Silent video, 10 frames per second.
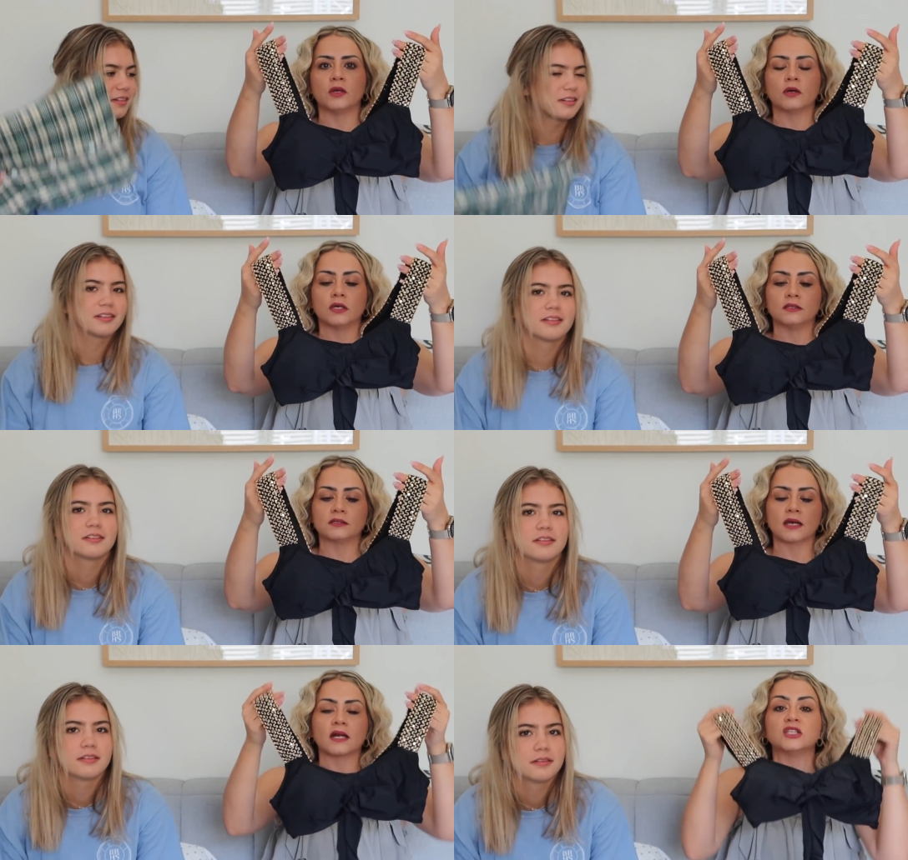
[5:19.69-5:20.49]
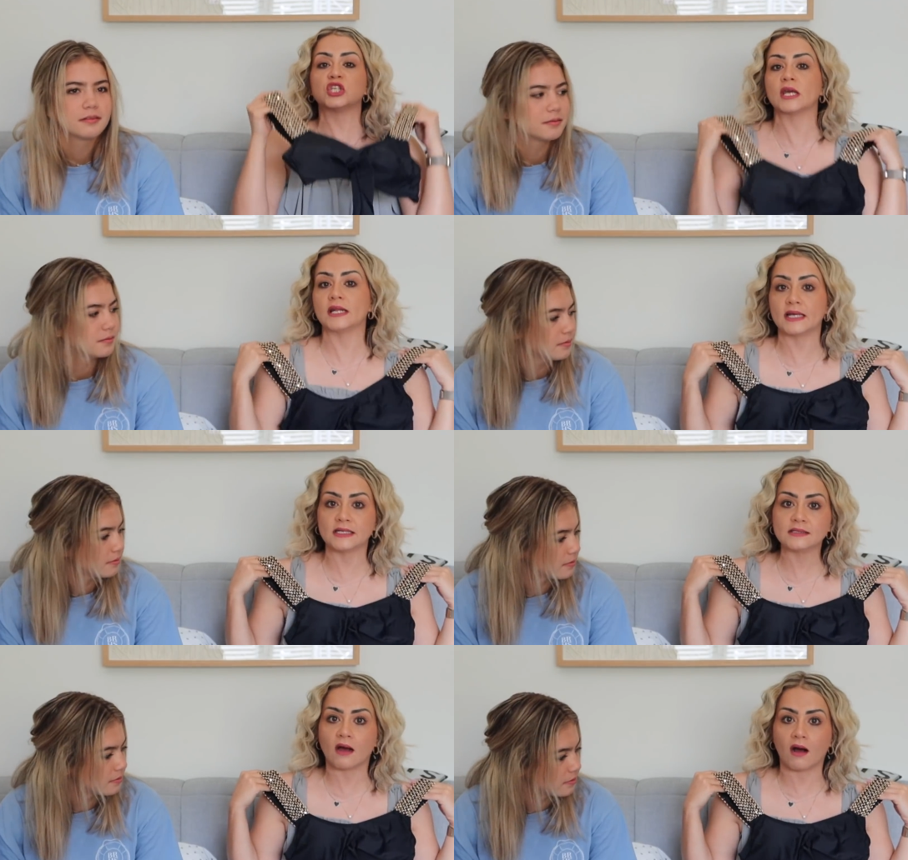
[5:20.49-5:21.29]
Speaker 1: me on Instagram,
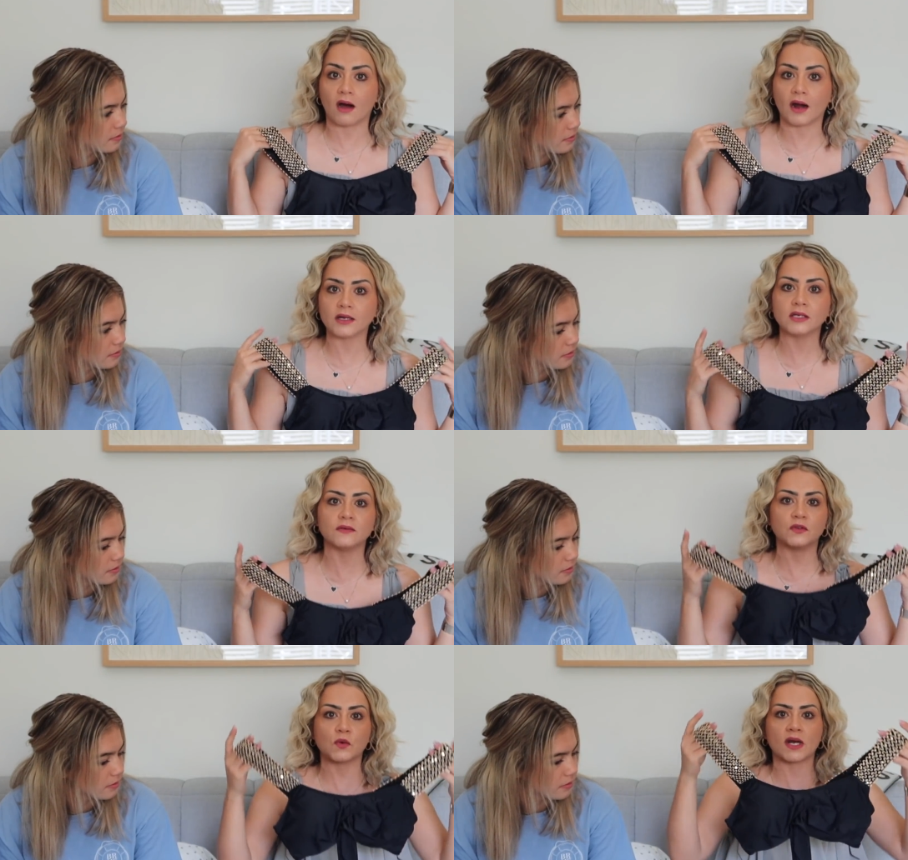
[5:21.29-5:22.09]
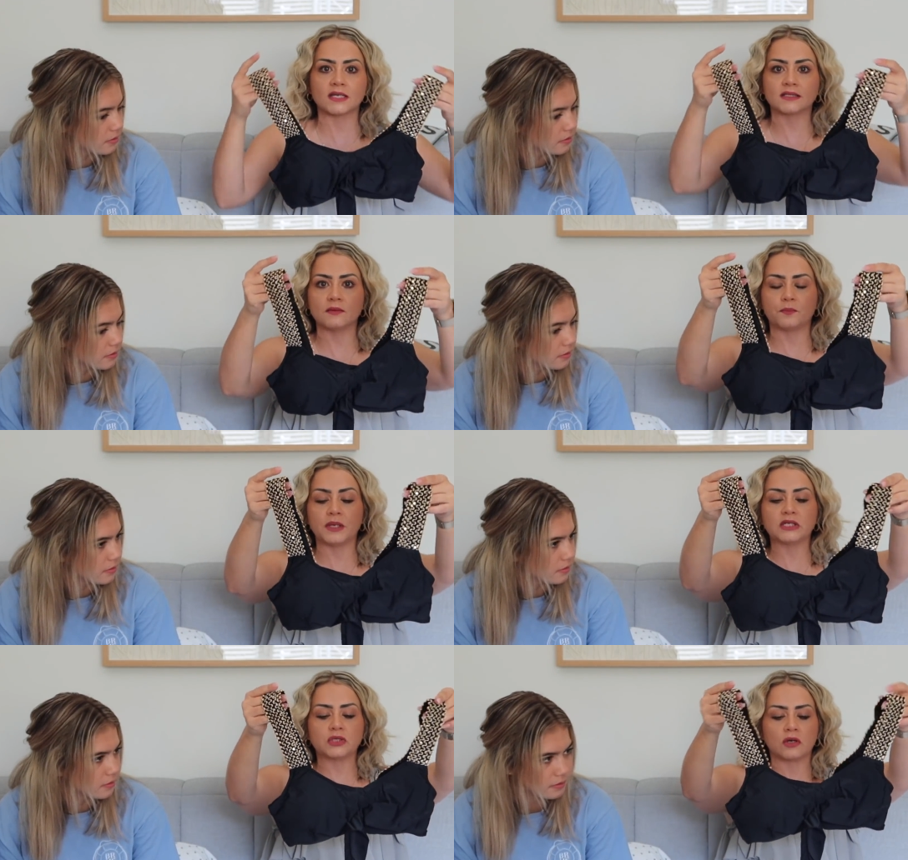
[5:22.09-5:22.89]
Jaileny's Art, if you want to see a
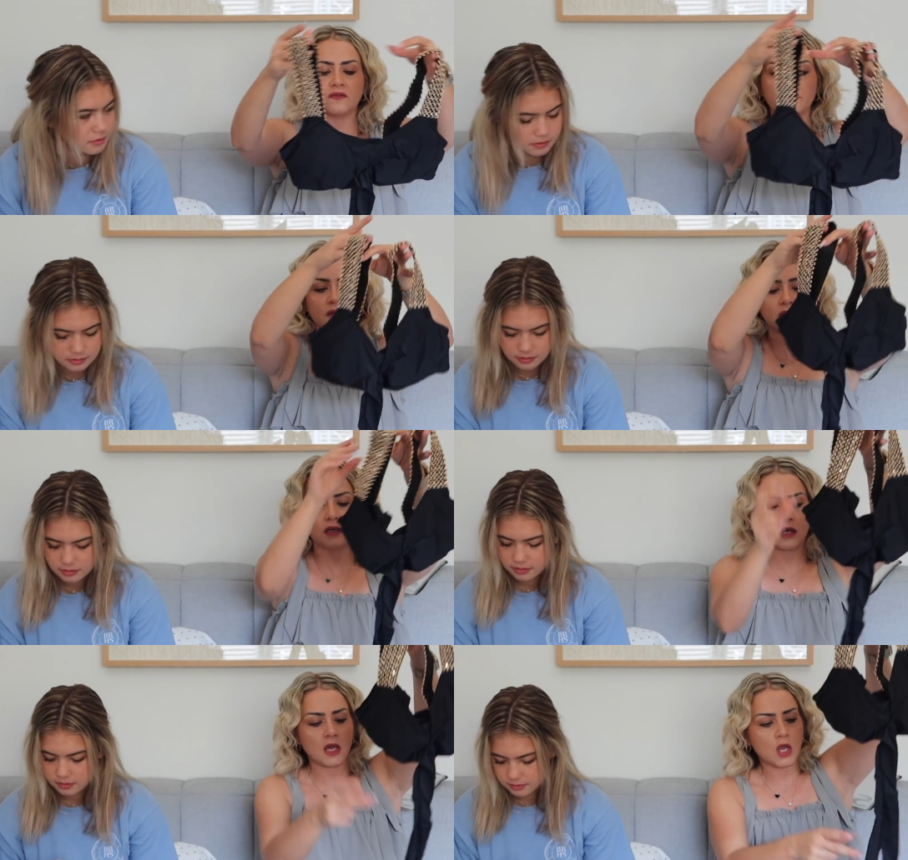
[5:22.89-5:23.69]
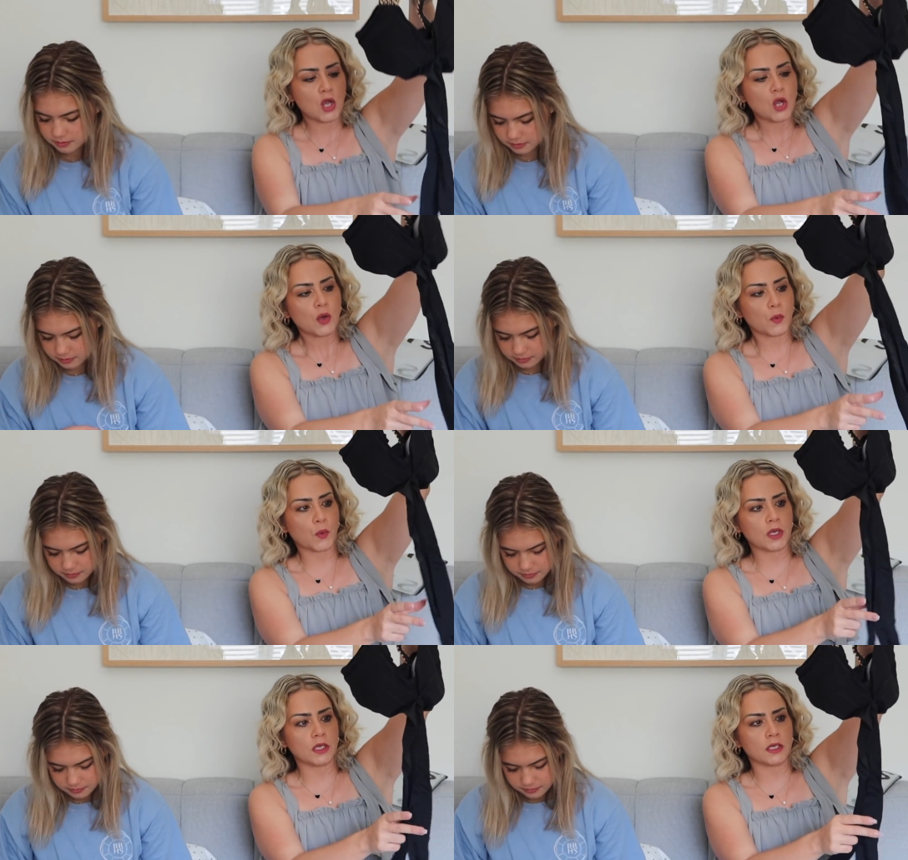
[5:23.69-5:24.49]
picture of me
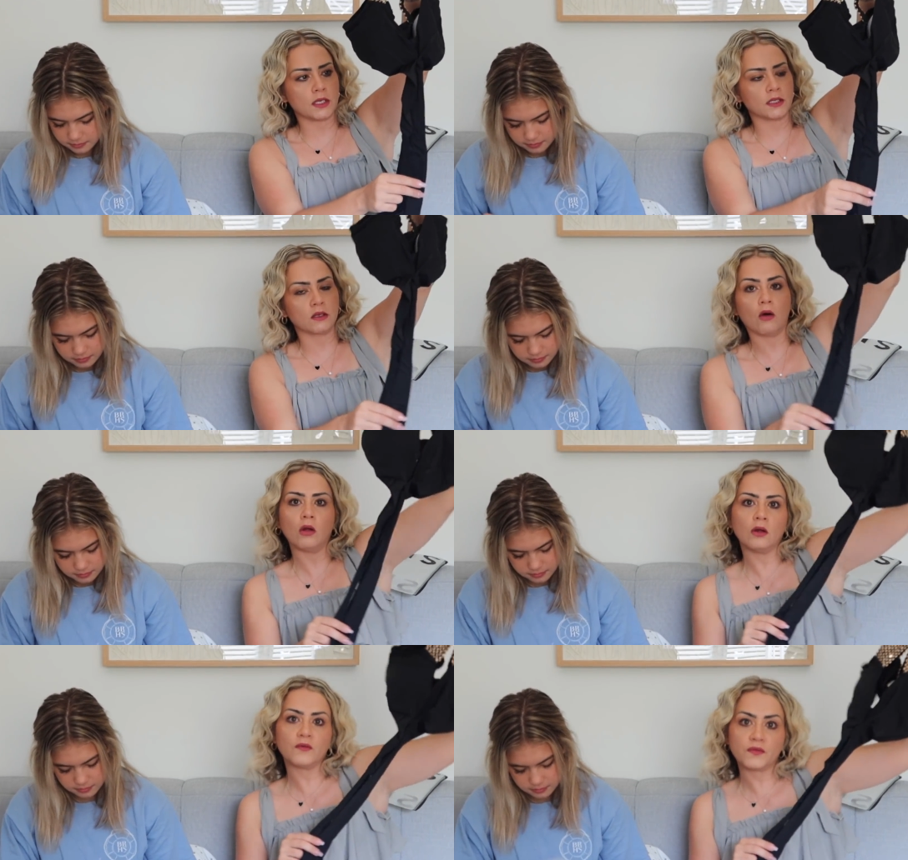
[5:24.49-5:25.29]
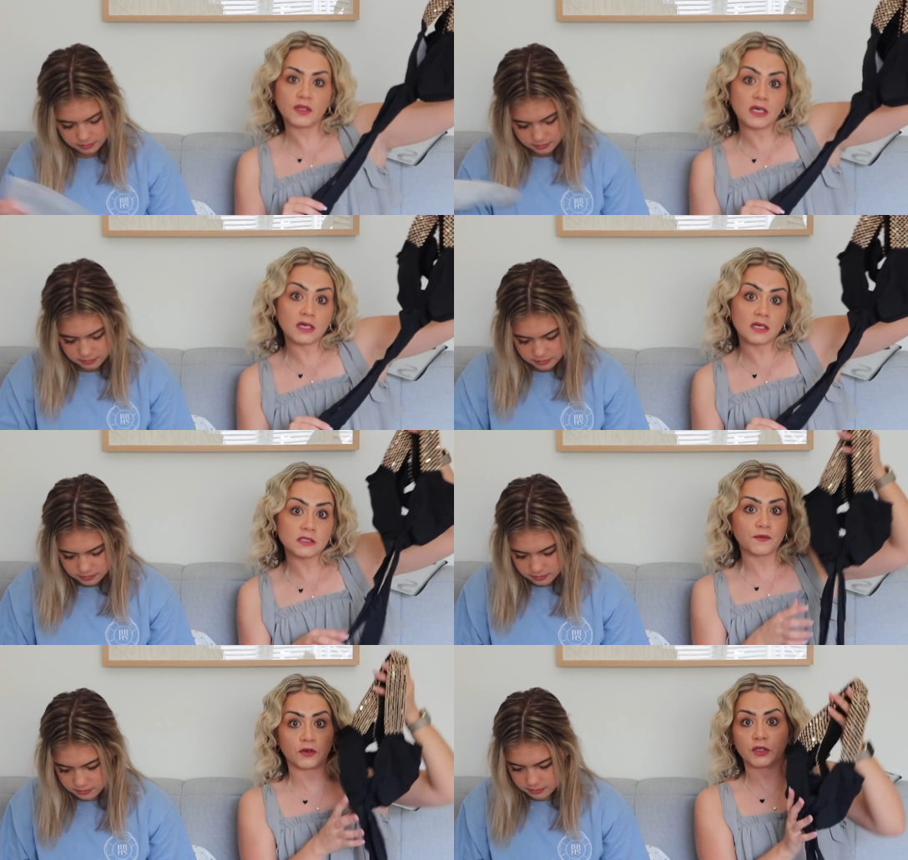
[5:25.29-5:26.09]
with all of this
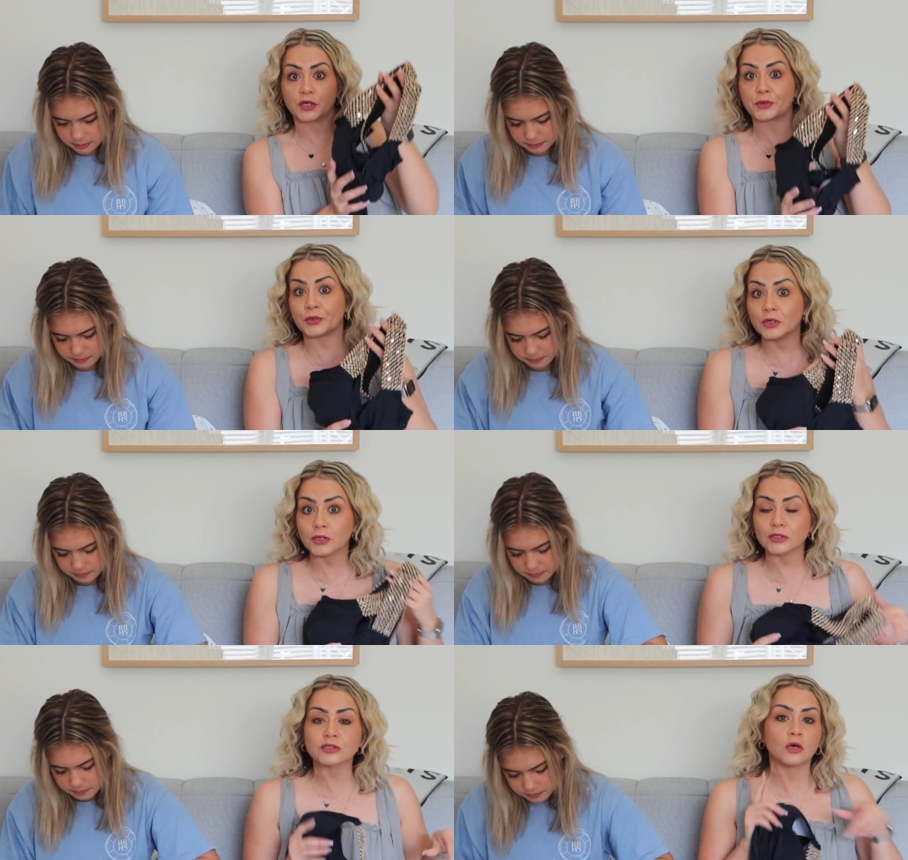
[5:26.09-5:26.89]
from the cruise.